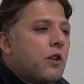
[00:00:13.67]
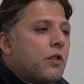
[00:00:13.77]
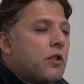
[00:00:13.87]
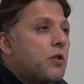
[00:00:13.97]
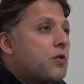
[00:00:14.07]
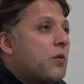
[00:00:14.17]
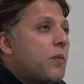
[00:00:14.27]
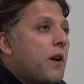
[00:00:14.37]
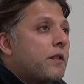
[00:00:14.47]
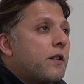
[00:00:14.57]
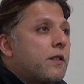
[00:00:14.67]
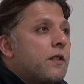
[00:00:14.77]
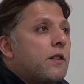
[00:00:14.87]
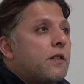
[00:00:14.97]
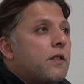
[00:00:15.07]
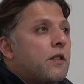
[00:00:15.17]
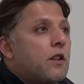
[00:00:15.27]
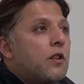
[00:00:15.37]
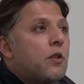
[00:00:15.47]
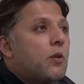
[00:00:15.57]
You know, the usual process is,
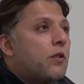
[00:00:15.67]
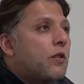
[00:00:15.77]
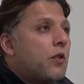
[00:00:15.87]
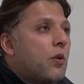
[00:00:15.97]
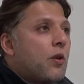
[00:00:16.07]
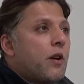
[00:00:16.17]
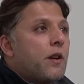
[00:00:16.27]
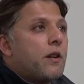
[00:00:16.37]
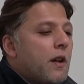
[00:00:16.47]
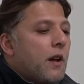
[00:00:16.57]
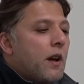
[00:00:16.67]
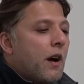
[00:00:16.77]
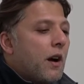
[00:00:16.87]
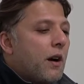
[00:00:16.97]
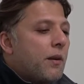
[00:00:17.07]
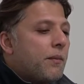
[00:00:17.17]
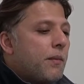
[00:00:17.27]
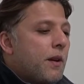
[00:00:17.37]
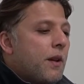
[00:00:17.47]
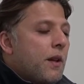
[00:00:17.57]
you know, going to court, um,
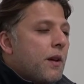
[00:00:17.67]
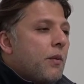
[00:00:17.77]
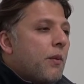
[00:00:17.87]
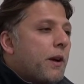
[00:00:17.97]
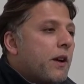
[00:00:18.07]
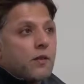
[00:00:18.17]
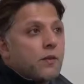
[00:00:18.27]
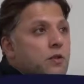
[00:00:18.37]
well, because